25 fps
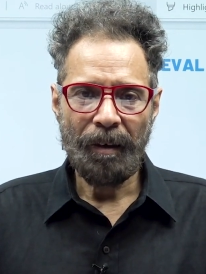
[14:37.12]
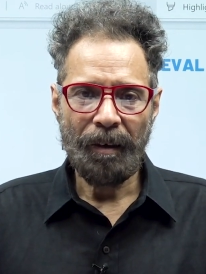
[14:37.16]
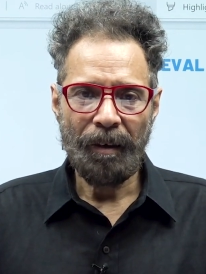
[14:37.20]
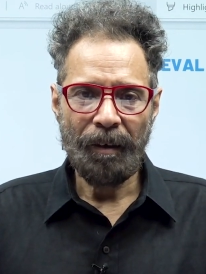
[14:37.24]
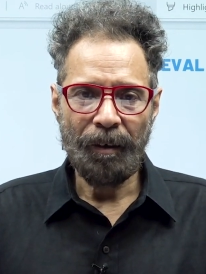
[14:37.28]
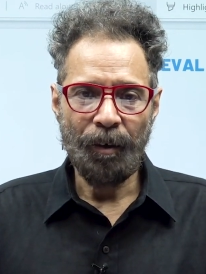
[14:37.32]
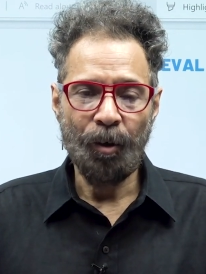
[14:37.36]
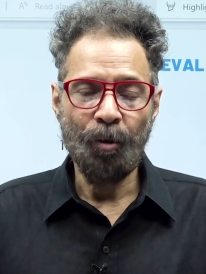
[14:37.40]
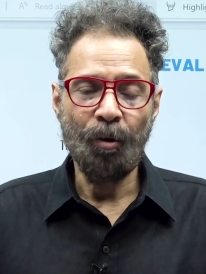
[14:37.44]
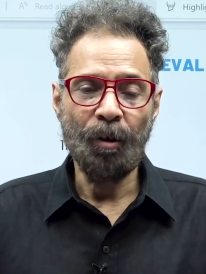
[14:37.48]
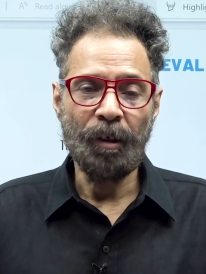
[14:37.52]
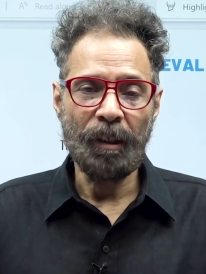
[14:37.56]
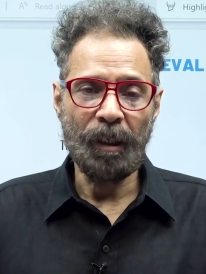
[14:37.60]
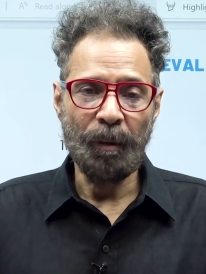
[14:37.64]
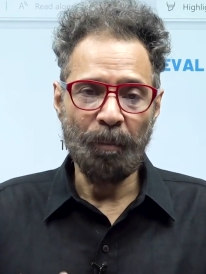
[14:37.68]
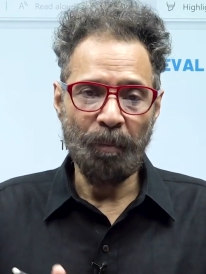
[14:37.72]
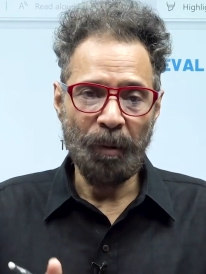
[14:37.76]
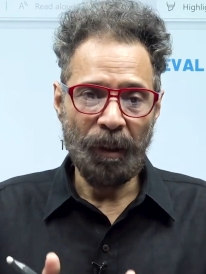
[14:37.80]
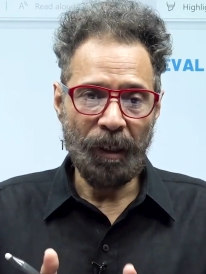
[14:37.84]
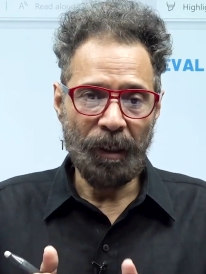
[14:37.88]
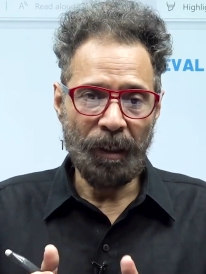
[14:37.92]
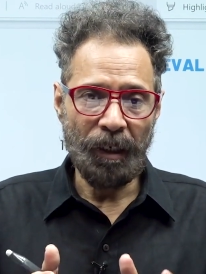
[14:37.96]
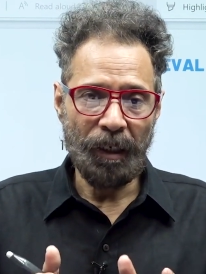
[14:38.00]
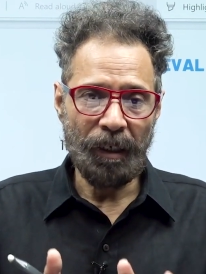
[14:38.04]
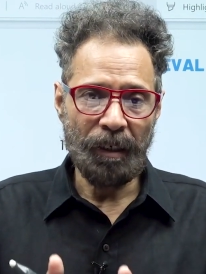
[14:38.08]
during the
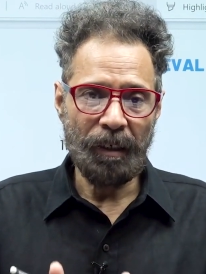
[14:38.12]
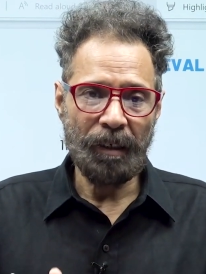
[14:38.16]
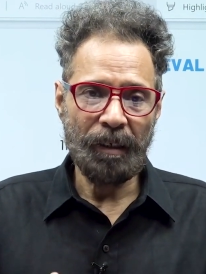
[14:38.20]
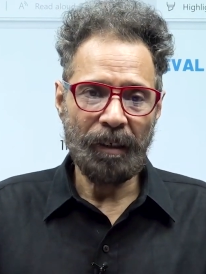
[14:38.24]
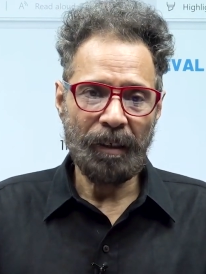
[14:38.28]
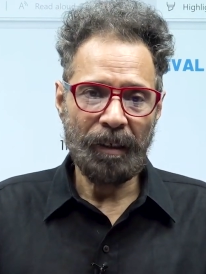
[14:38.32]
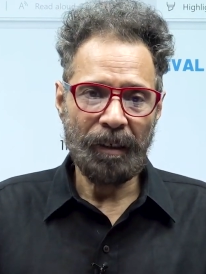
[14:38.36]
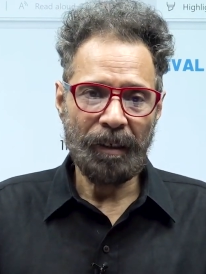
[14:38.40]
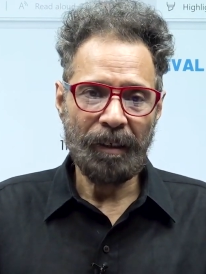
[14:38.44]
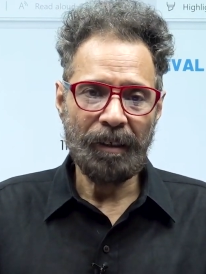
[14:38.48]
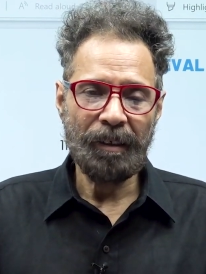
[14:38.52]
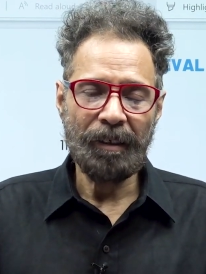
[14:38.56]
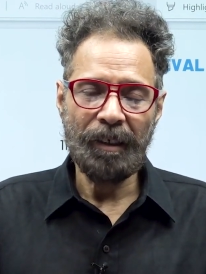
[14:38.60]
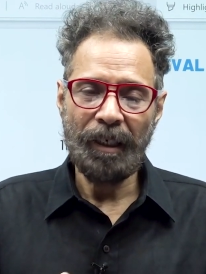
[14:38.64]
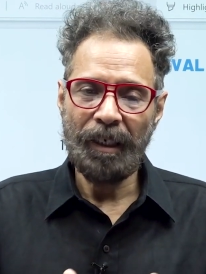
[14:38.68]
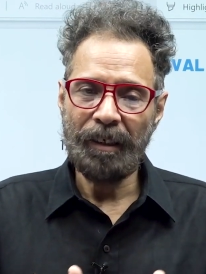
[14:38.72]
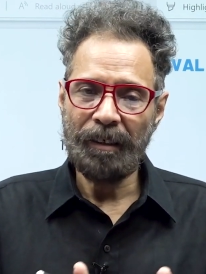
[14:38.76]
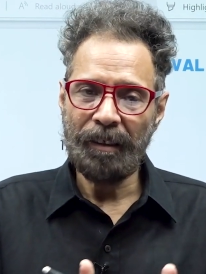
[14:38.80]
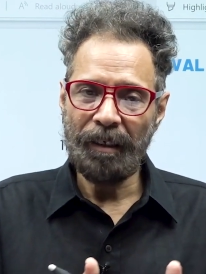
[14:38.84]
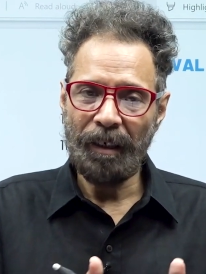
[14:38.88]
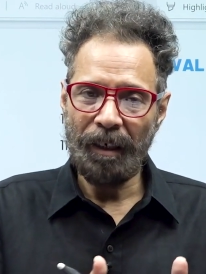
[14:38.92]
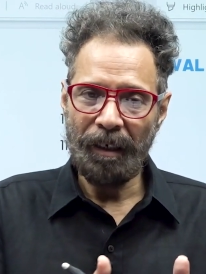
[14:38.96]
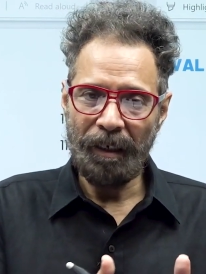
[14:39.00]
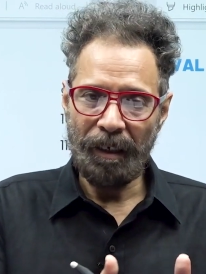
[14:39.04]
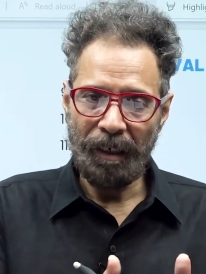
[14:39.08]
period
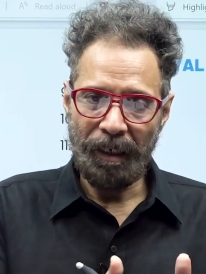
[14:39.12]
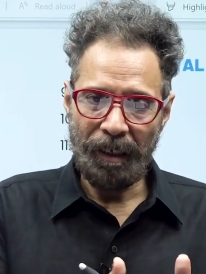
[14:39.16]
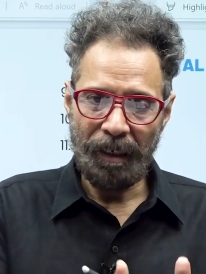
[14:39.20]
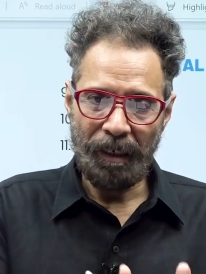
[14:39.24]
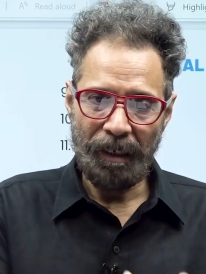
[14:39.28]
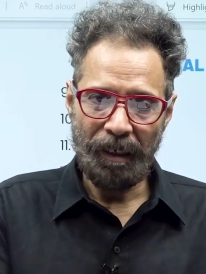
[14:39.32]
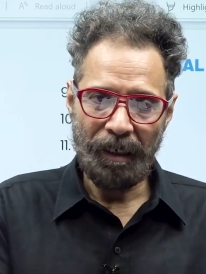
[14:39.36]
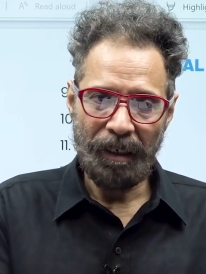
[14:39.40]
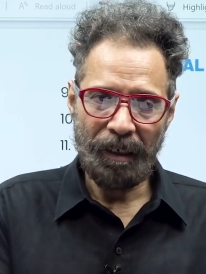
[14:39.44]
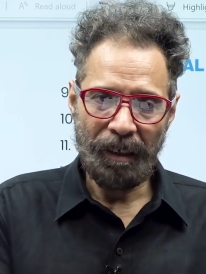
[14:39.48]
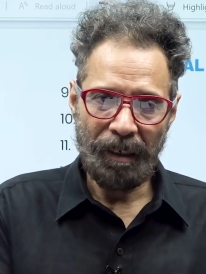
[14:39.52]
600